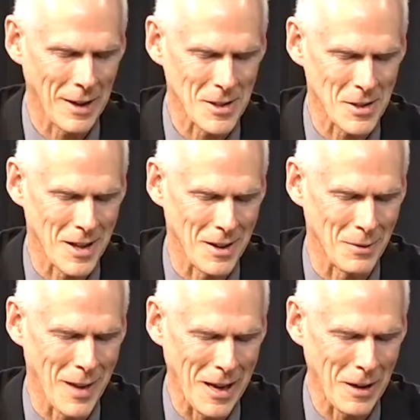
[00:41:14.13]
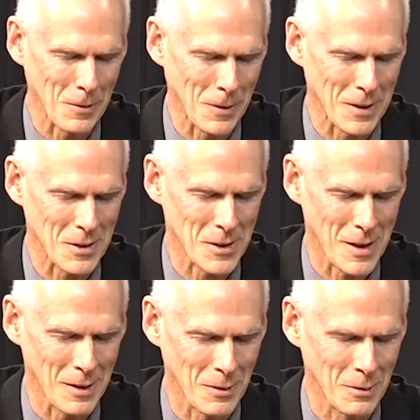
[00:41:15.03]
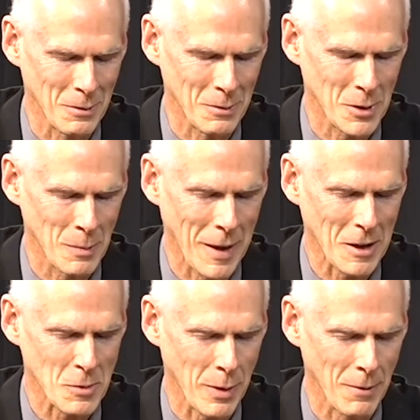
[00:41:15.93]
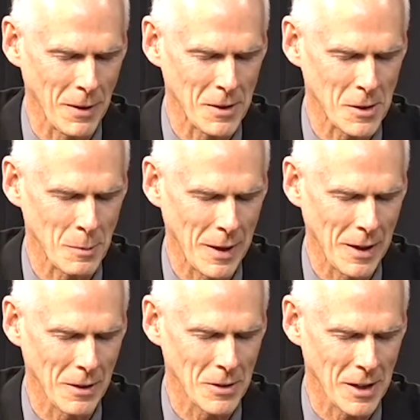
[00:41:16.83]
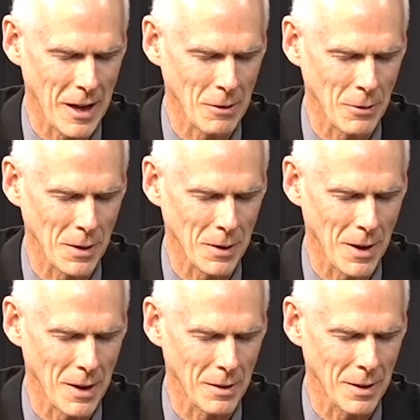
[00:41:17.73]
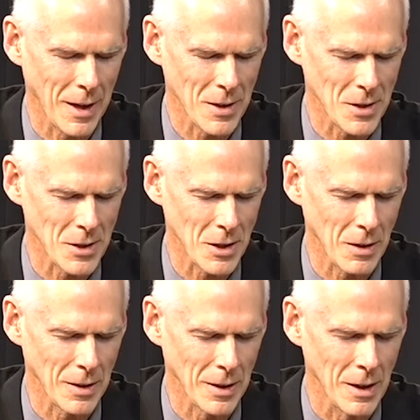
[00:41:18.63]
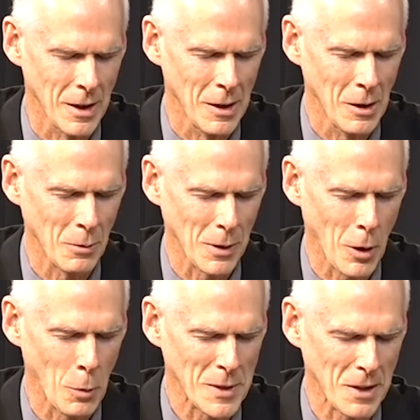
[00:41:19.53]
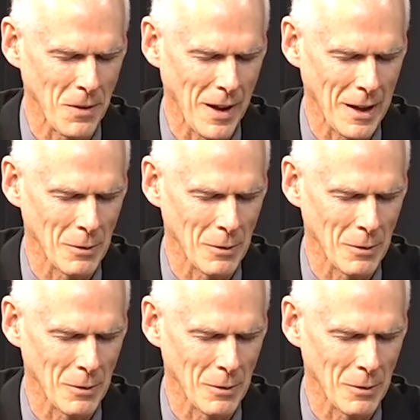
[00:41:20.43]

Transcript: just thank you for this tremendous privilege to be here today with Kissinger and with Hope TV.